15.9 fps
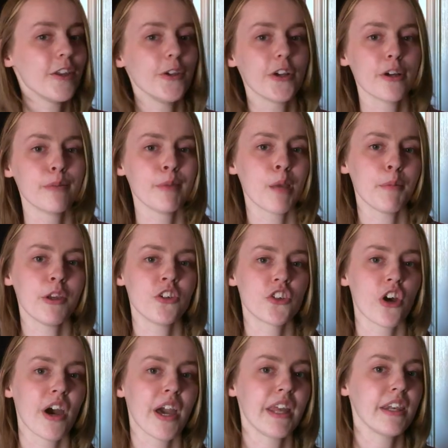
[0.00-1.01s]
You could maybe
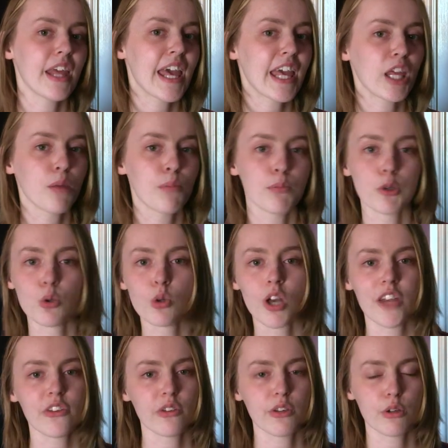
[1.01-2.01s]
shine a blue
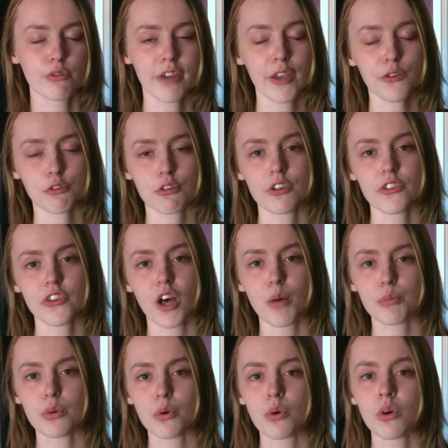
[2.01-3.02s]
light on your face, for
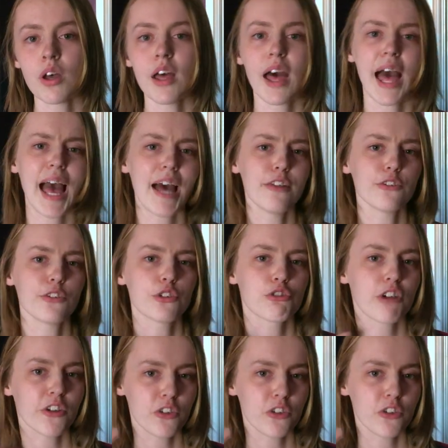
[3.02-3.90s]
example, and try